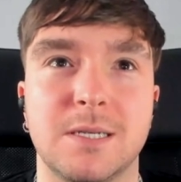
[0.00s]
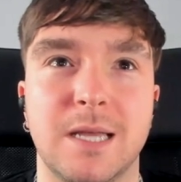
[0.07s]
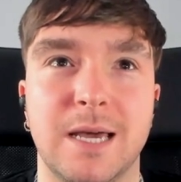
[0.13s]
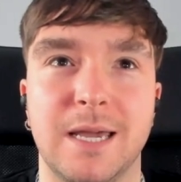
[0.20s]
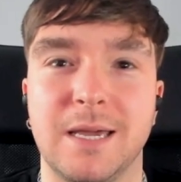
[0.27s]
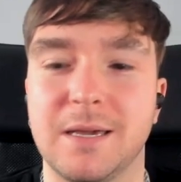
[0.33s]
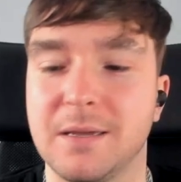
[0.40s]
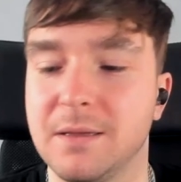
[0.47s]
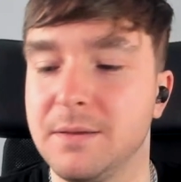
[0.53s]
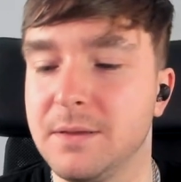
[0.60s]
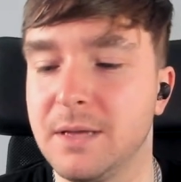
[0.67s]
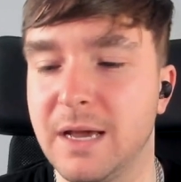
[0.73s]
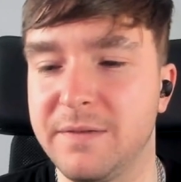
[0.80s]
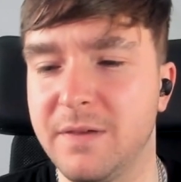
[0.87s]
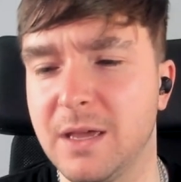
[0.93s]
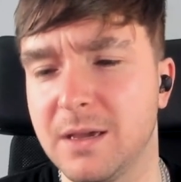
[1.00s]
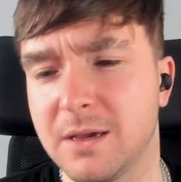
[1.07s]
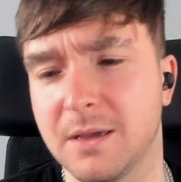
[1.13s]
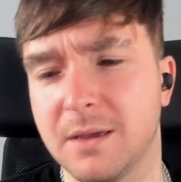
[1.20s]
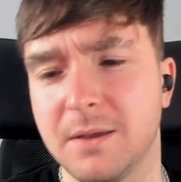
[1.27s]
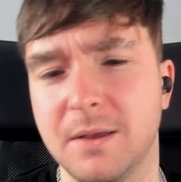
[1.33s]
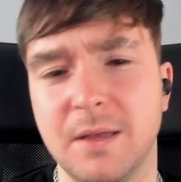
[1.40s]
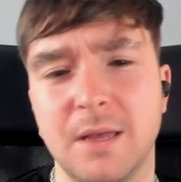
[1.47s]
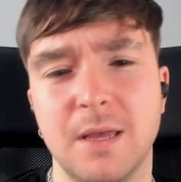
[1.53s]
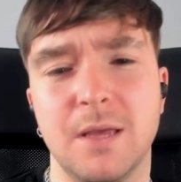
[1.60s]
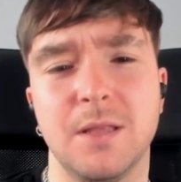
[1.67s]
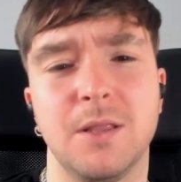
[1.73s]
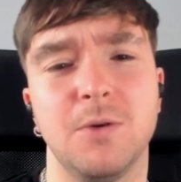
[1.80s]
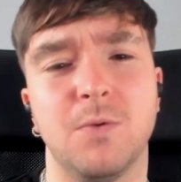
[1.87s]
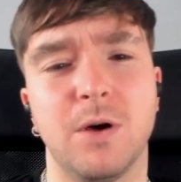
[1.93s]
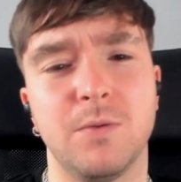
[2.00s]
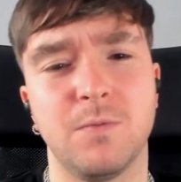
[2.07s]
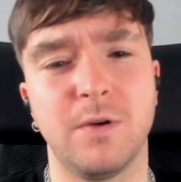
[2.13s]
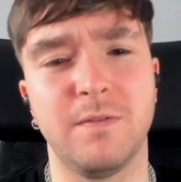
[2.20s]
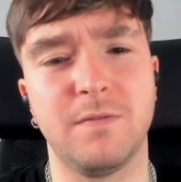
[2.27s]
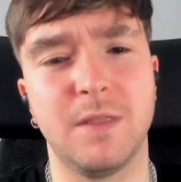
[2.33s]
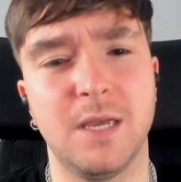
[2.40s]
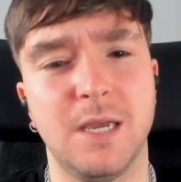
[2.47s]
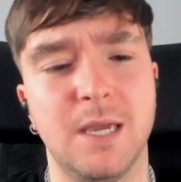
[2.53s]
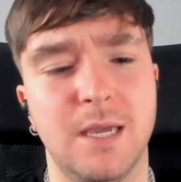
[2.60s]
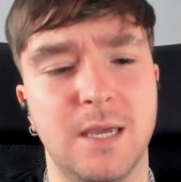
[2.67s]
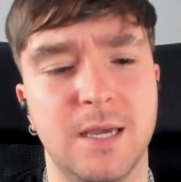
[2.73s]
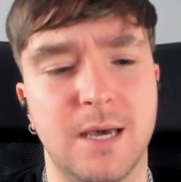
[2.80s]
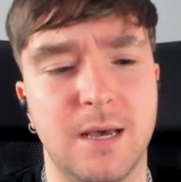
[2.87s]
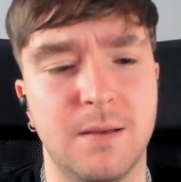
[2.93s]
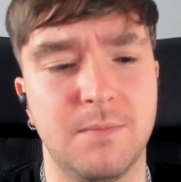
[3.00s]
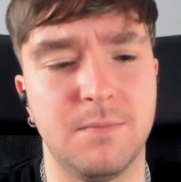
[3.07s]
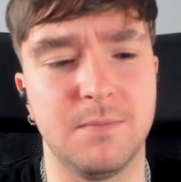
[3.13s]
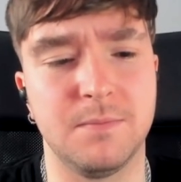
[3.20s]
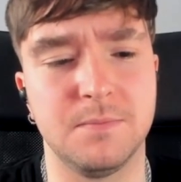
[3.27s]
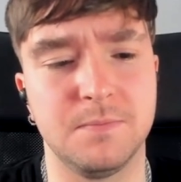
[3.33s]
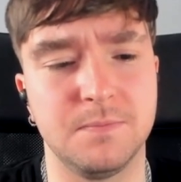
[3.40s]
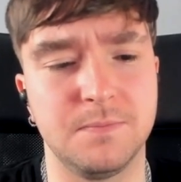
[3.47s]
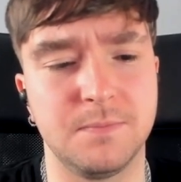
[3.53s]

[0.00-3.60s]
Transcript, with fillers: Like I think the one with the um